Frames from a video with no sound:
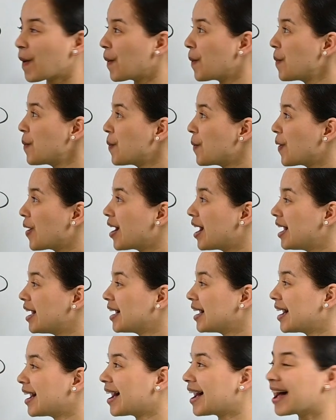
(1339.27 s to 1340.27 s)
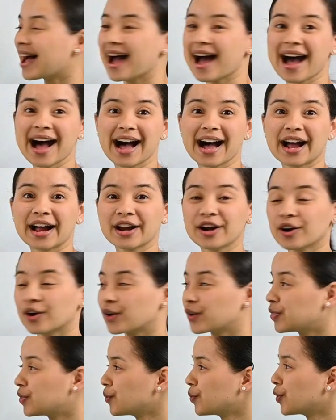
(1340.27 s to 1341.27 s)
Oh, I
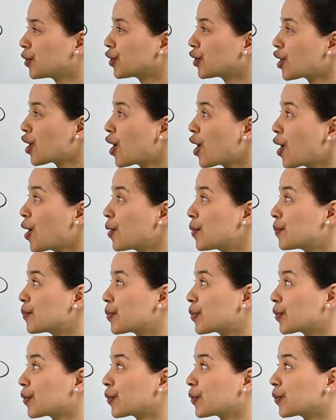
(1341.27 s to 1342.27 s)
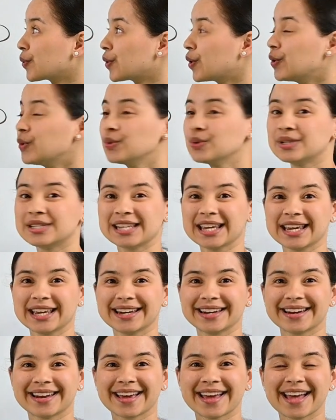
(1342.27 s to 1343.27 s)
heard the word
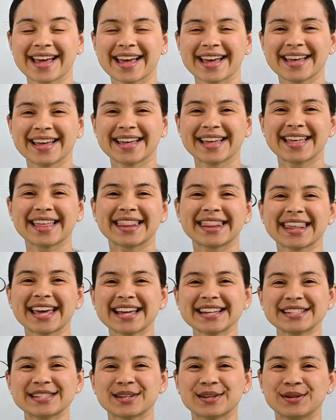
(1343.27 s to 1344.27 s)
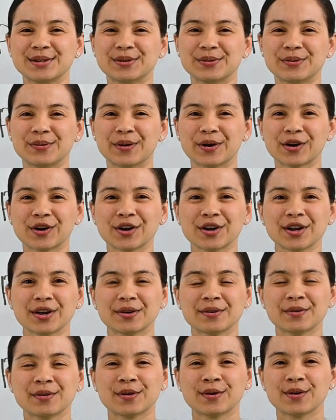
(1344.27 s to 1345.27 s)
protein. That's a new word.
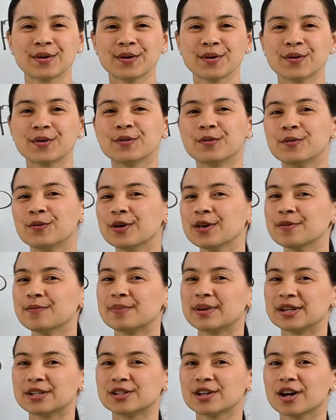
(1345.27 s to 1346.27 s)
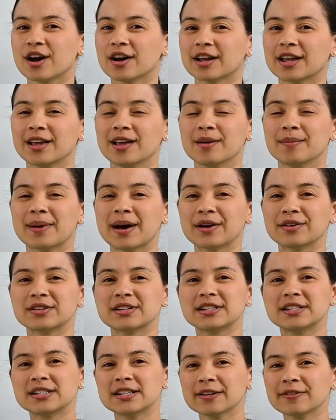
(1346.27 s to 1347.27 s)
We've been talking
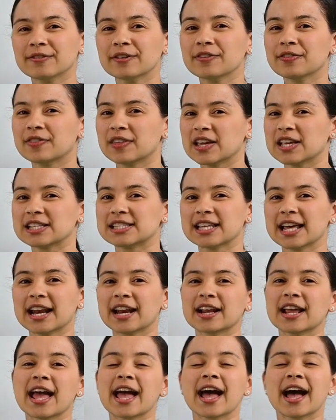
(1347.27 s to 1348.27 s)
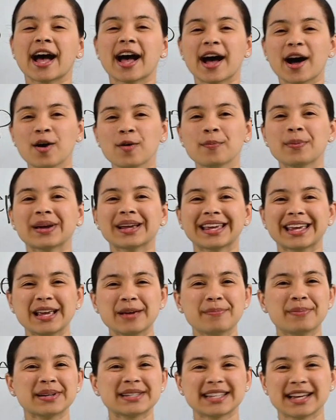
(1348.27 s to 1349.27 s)
about different things that help
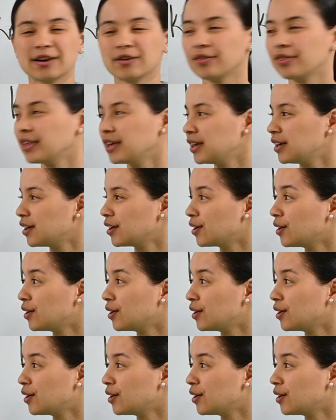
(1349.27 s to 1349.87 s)
keep us healthy.